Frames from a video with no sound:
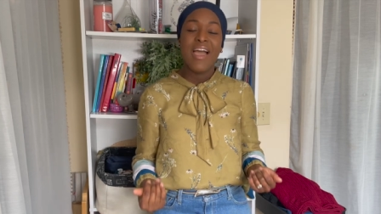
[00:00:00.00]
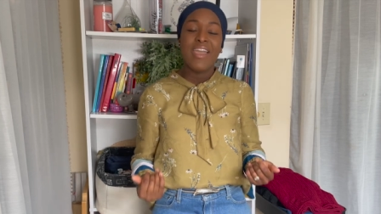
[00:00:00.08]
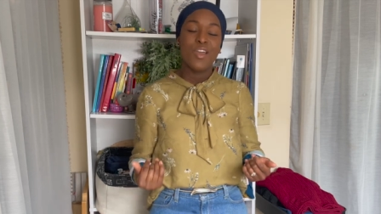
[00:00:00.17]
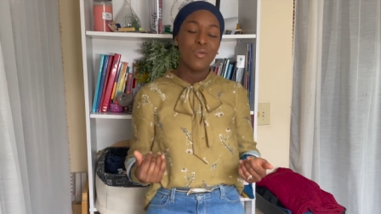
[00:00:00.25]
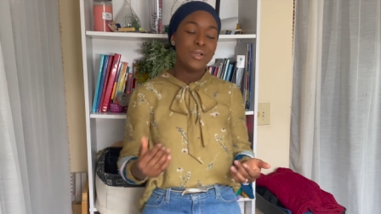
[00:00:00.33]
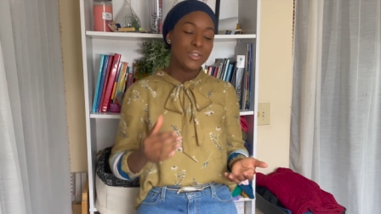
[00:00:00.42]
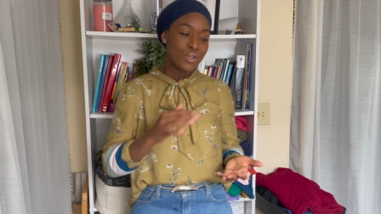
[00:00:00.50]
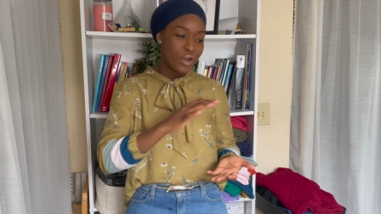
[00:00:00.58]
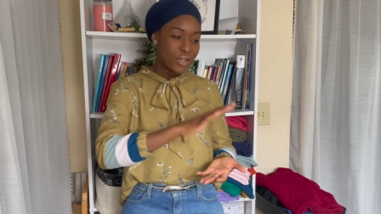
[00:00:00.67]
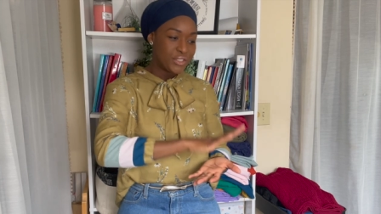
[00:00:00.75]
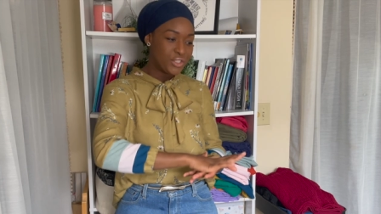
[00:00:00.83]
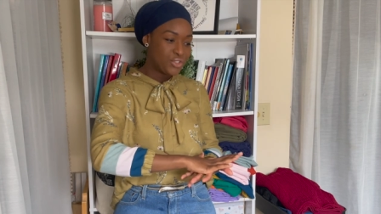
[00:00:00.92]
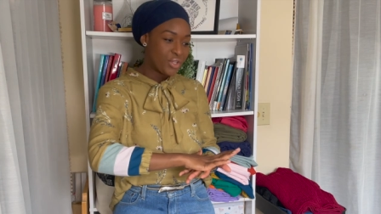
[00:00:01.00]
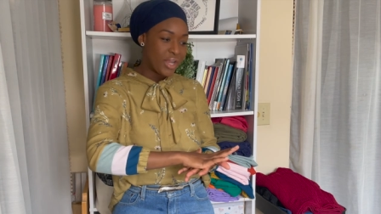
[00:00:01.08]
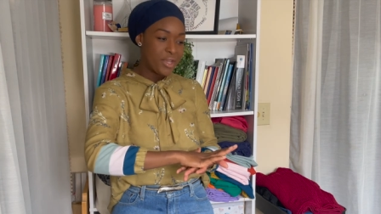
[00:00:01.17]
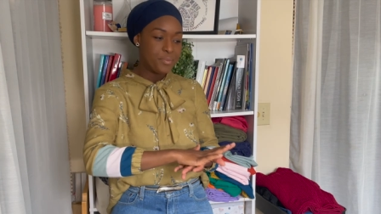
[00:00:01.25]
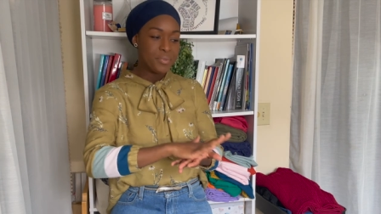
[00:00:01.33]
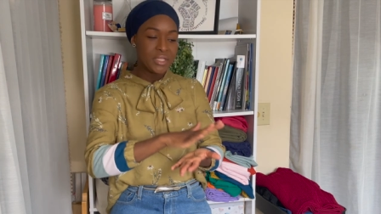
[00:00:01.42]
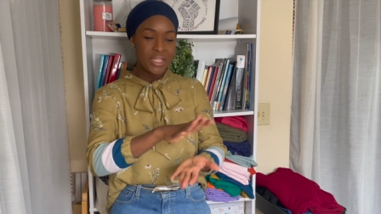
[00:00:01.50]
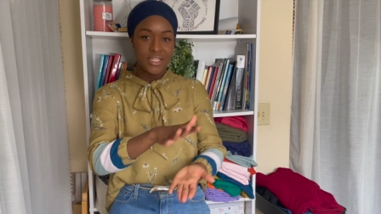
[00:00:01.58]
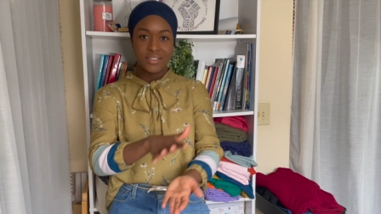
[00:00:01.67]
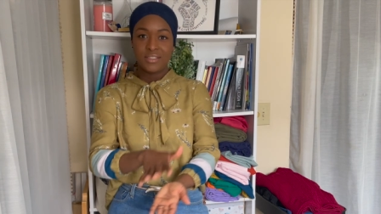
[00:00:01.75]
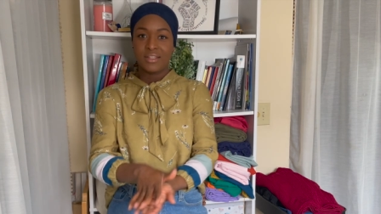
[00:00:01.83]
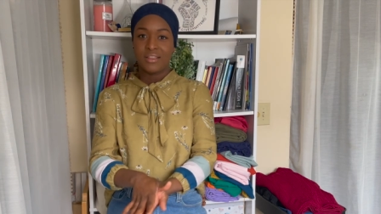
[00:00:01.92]
It was hard to try and
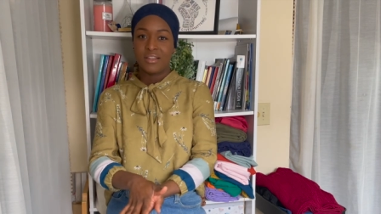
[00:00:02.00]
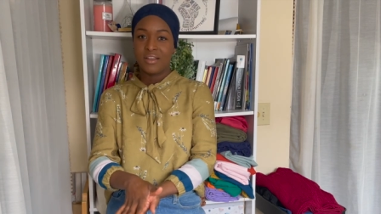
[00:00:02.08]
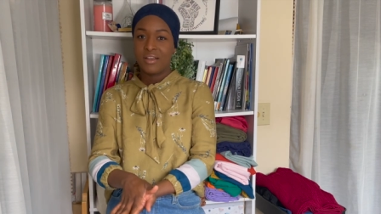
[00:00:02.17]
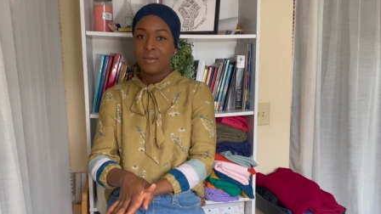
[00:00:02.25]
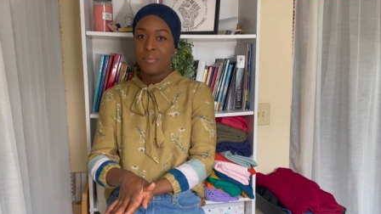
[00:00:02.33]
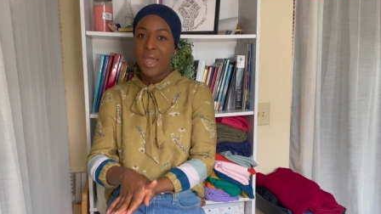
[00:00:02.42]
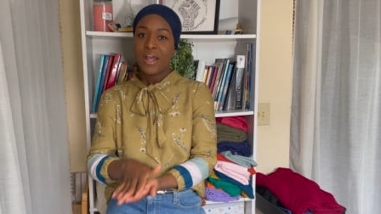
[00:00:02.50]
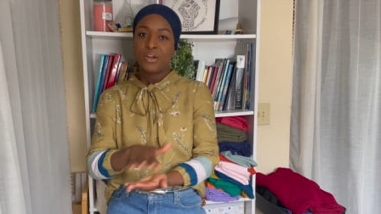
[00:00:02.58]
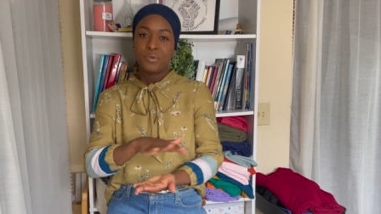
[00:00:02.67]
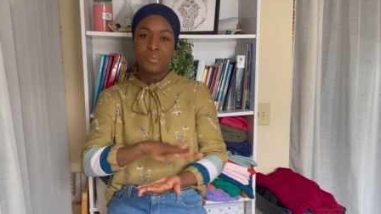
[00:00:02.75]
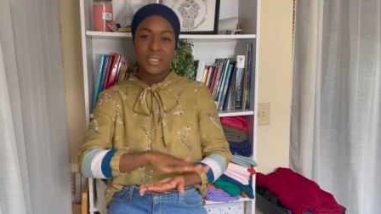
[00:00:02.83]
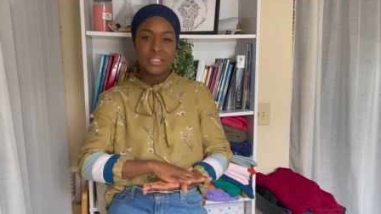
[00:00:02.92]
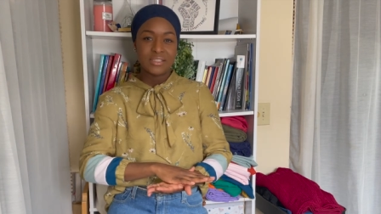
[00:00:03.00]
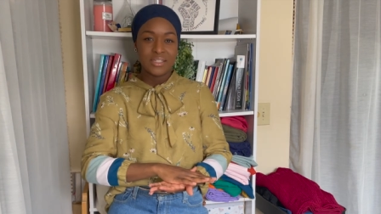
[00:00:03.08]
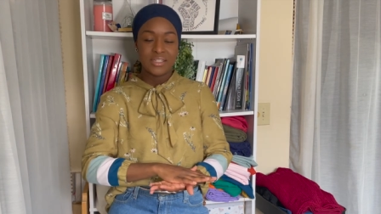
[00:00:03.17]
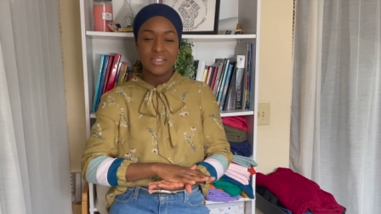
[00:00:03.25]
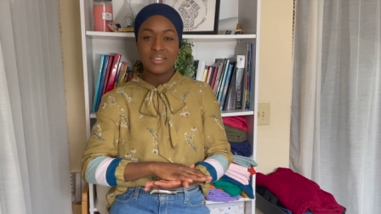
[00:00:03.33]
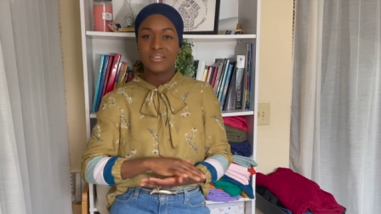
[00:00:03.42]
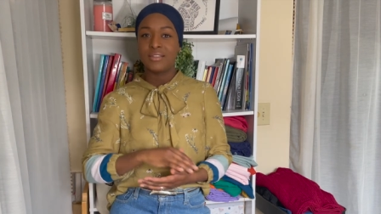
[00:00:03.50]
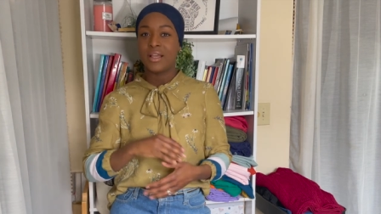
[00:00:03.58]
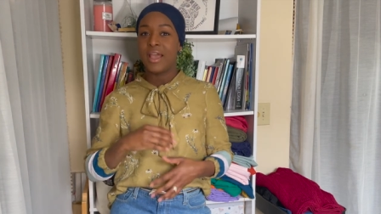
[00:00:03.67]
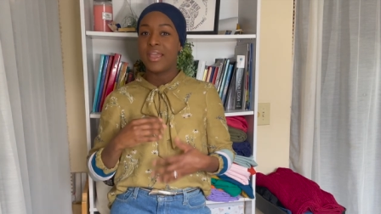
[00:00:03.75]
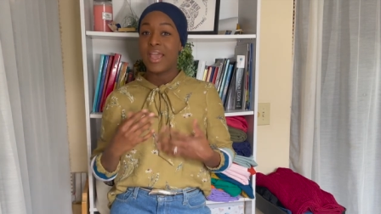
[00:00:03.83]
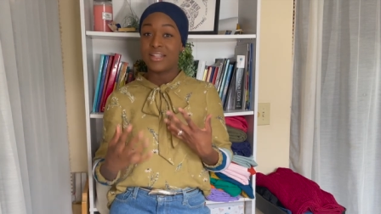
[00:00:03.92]
place the pattern pieces.
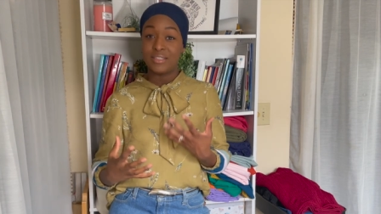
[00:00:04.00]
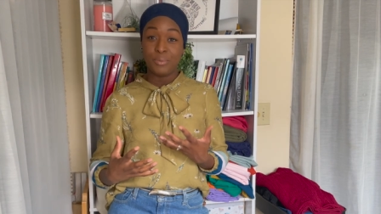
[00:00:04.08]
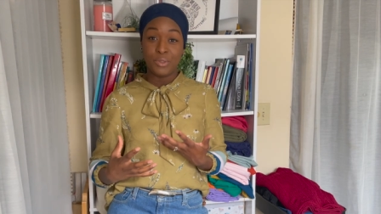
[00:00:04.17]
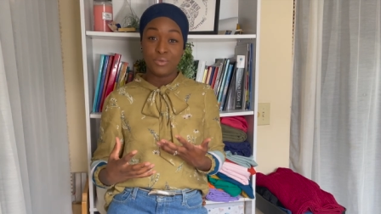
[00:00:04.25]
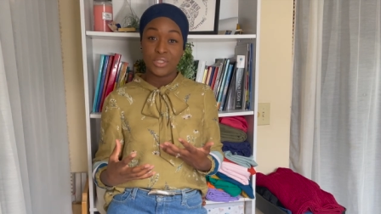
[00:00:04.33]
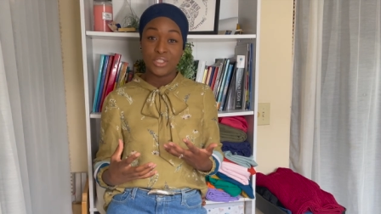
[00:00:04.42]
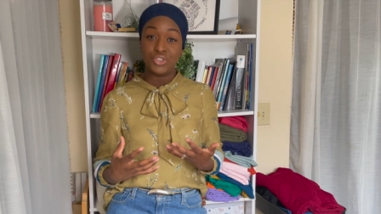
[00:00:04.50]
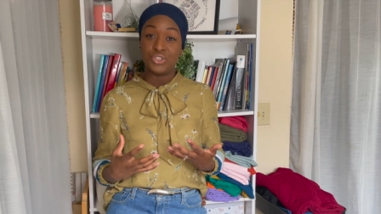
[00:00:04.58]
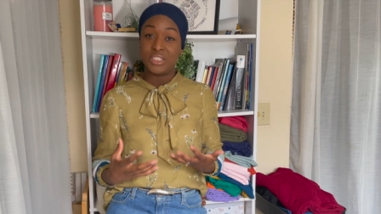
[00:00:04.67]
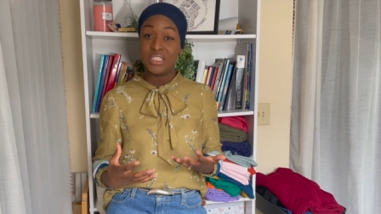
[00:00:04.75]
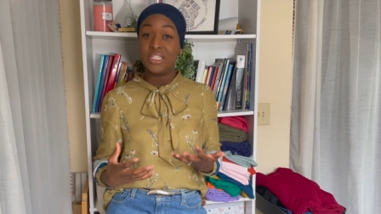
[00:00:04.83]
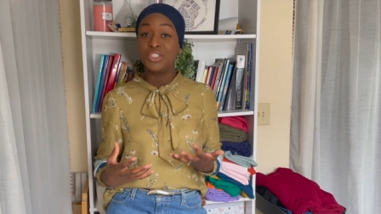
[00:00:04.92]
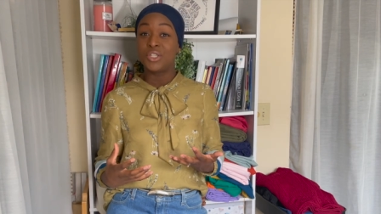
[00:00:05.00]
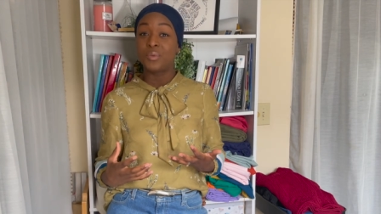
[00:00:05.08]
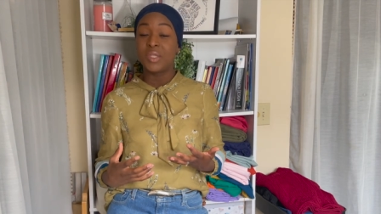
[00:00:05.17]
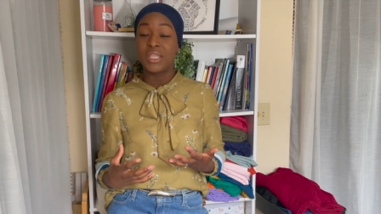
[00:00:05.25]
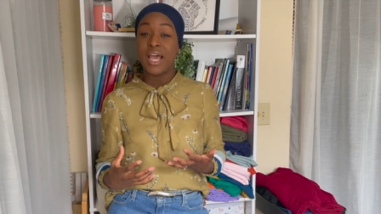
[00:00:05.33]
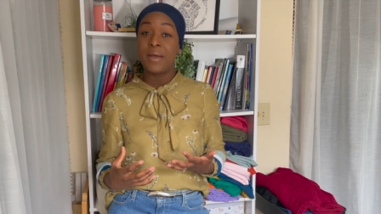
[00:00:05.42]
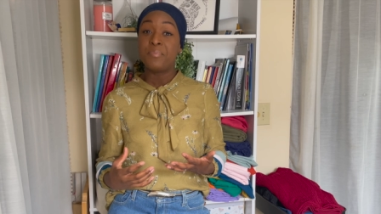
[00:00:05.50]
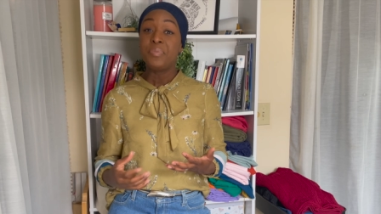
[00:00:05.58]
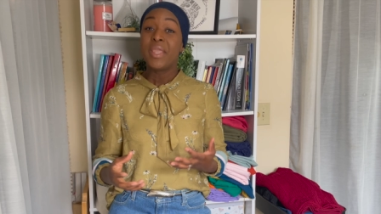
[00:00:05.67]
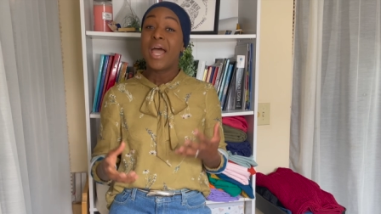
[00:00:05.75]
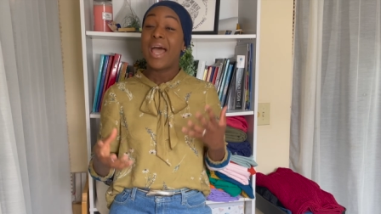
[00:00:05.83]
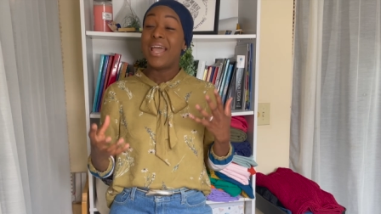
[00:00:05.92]
I had to be really strategic with that.
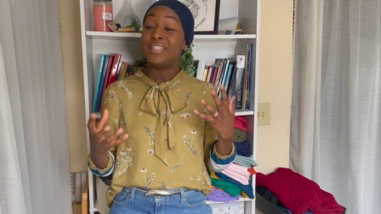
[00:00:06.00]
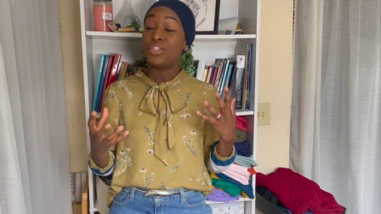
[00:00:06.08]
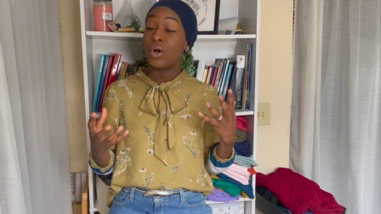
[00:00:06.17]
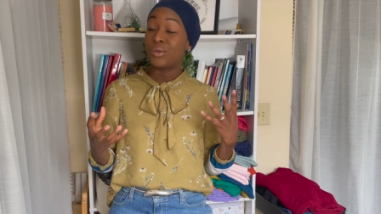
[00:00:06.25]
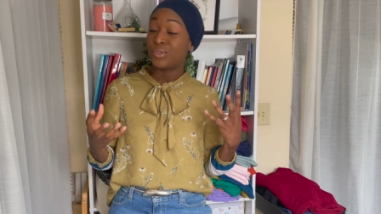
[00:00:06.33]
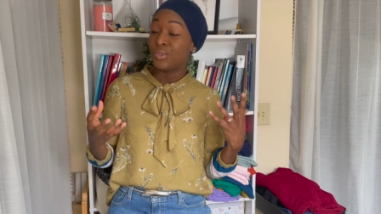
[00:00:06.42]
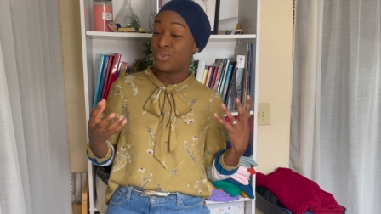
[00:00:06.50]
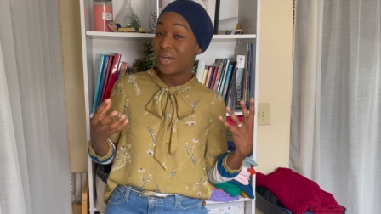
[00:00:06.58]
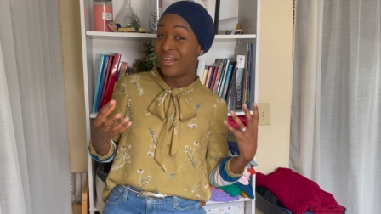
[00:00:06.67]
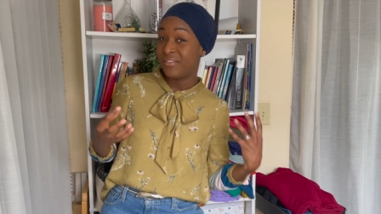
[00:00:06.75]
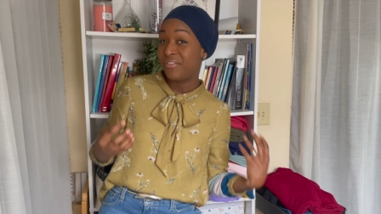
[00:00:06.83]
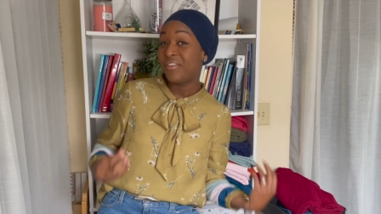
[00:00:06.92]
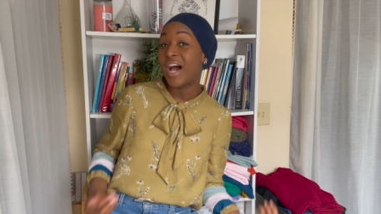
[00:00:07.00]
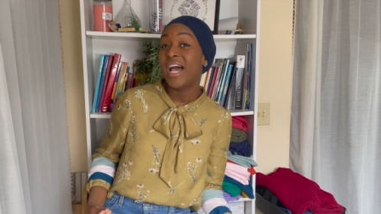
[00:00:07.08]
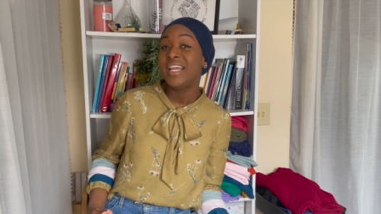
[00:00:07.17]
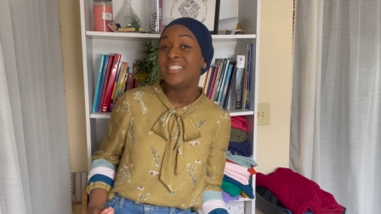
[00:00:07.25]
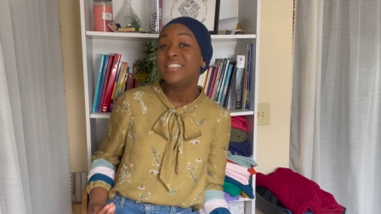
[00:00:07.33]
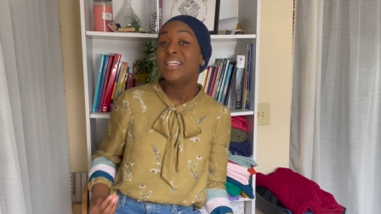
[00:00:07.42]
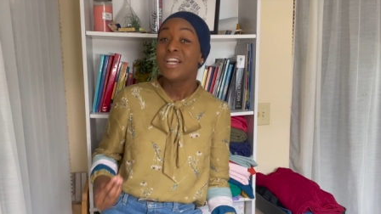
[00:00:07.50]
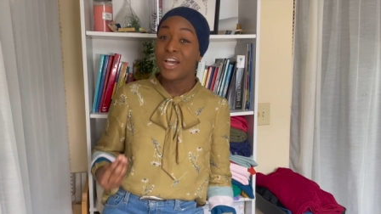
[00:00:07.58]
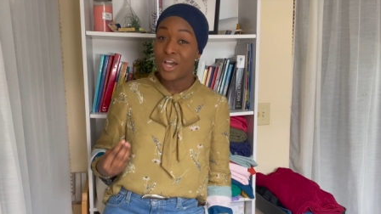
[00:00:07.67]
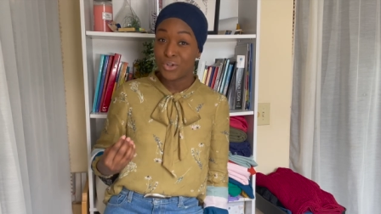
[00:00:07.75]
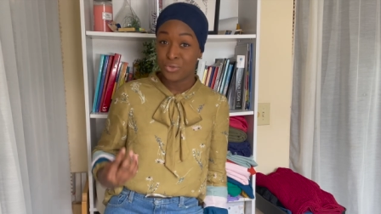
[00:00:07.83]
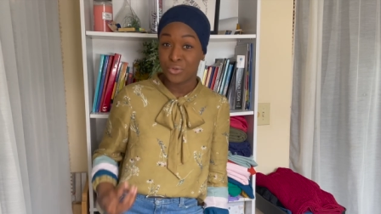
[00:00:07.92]
I had to also try and find
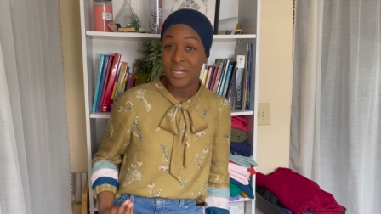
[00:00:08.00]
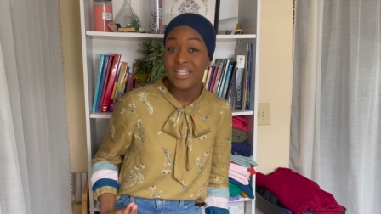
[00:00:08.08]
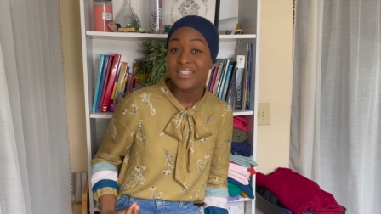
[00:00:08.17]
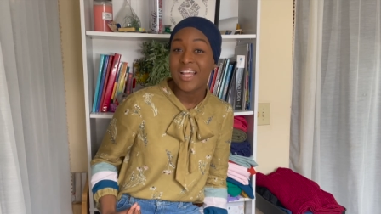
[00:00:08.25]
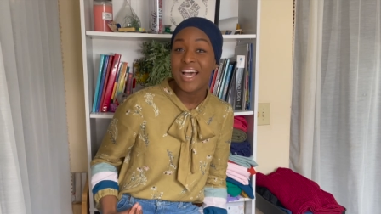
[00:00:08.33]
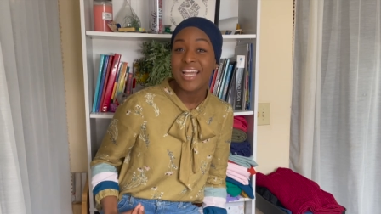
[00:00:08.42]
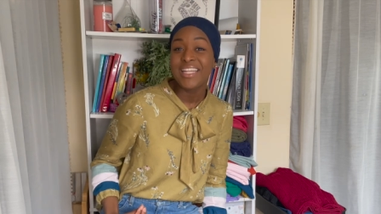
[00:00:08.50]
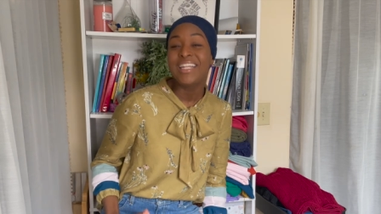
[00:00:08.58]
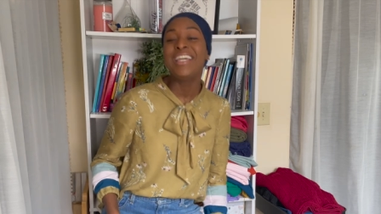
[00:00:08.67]
a grain line